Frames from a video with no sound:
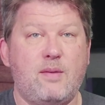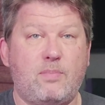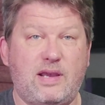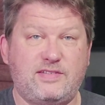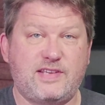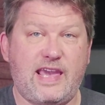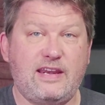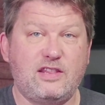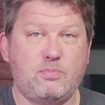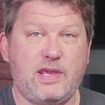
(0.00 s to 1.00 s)
By
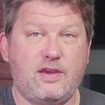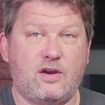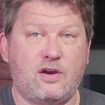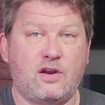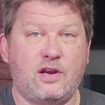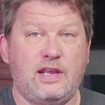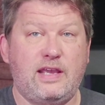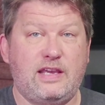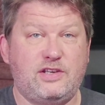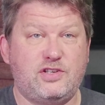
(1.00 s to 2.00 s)
scanning the PR
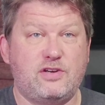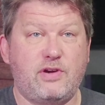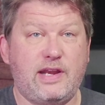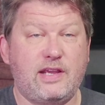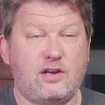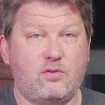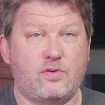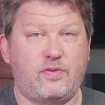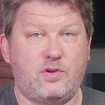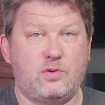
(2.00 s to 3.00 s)
and generating an
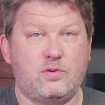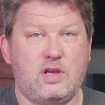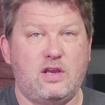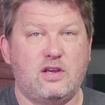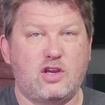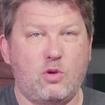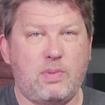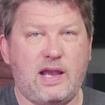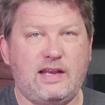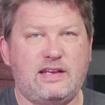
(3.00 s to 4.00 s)
overview,
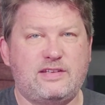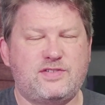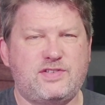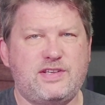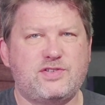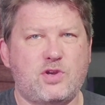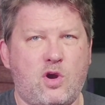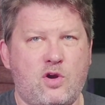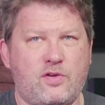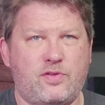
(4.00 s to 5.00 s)
Copilot assists
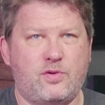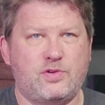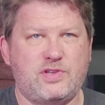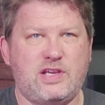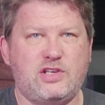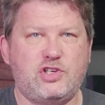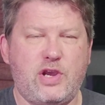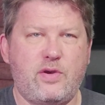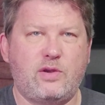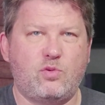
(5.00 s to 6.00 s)
authors in
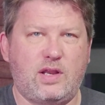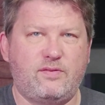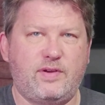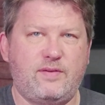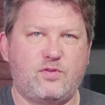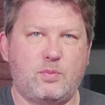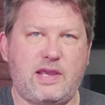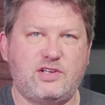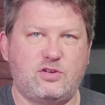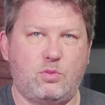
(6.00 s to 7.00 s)
sharing relevant
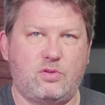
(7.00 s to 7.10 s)
information with